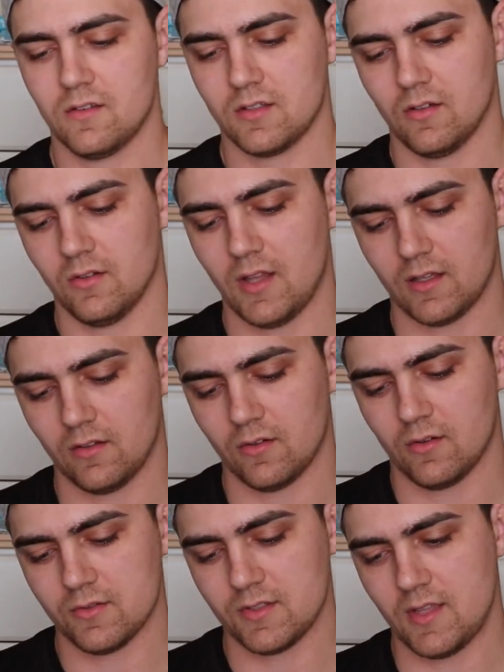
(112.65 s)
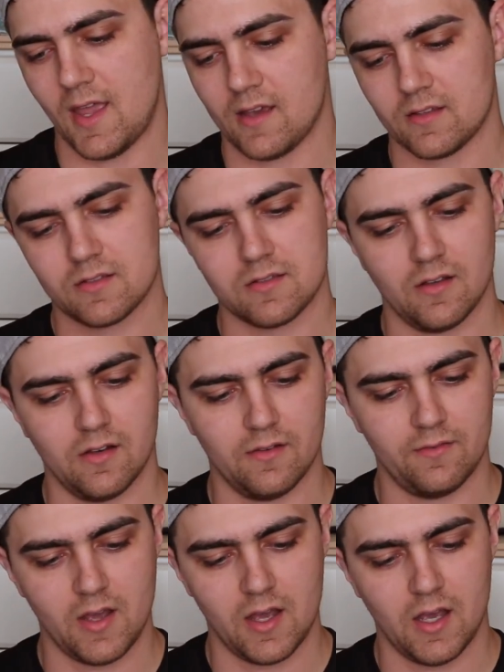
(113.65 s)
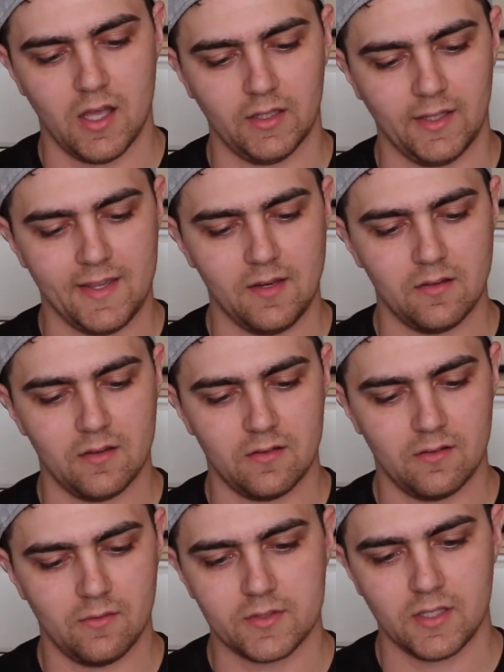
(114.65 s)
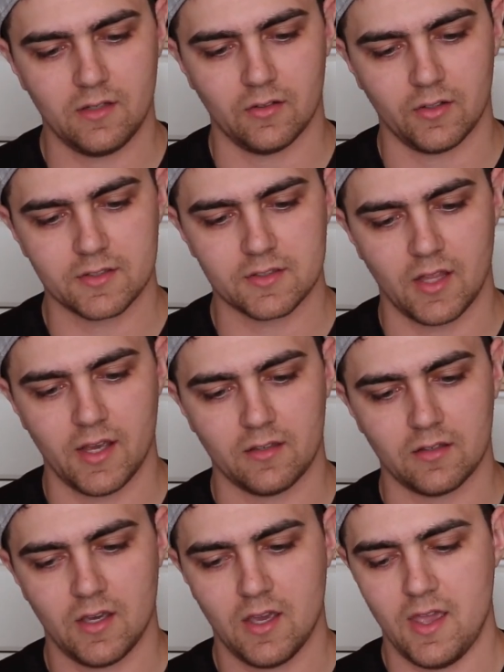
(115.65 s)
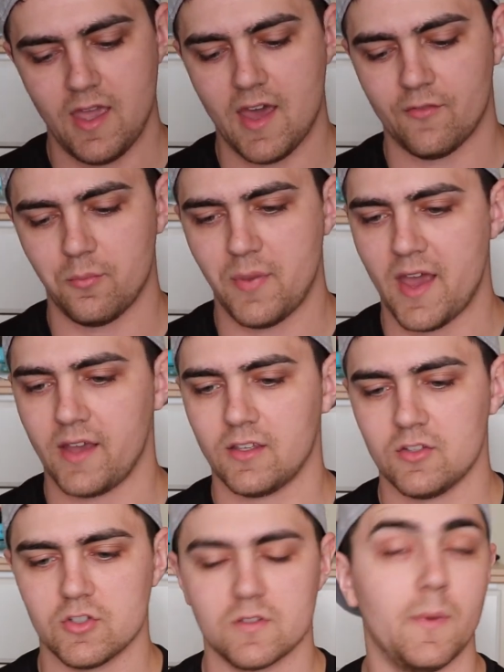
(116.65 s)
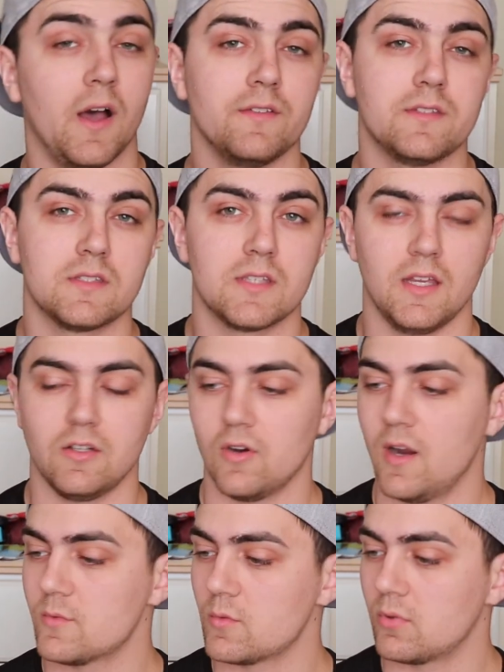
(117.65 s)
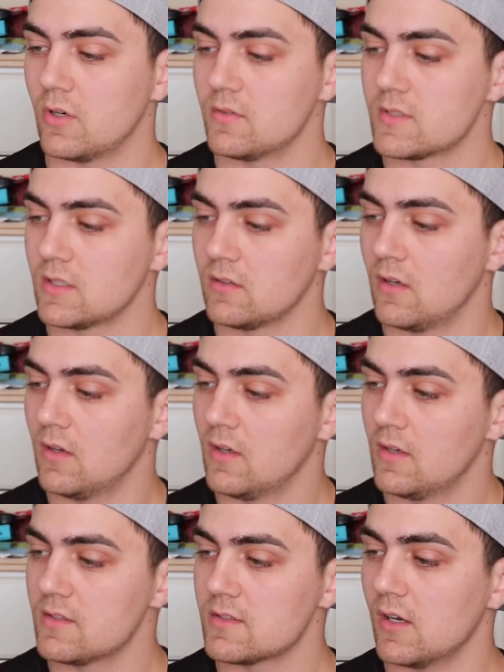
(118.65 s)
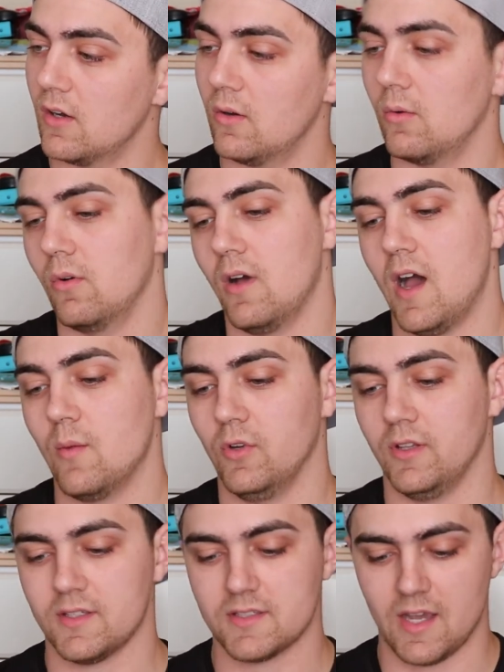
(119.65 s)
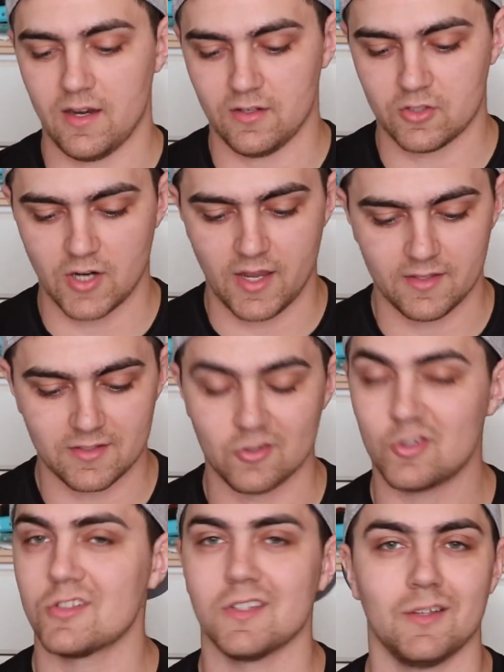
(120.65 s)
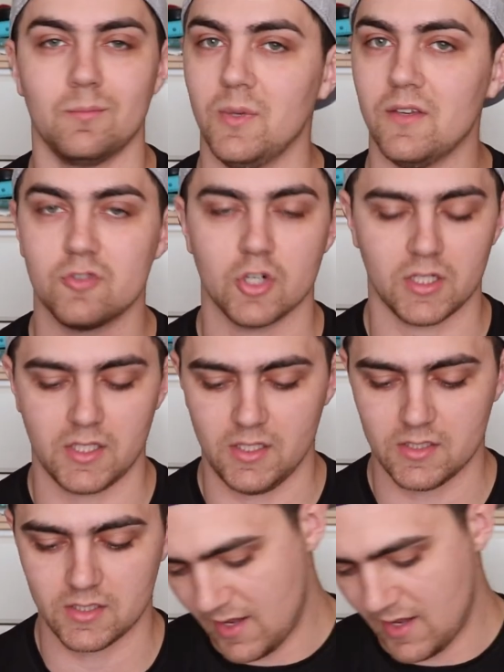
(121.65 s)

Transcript: So like little snacks of uh, lean protein. It looks like half a package is about ten grams of protein. So I'm really excited to try this. It's just like beef jerky.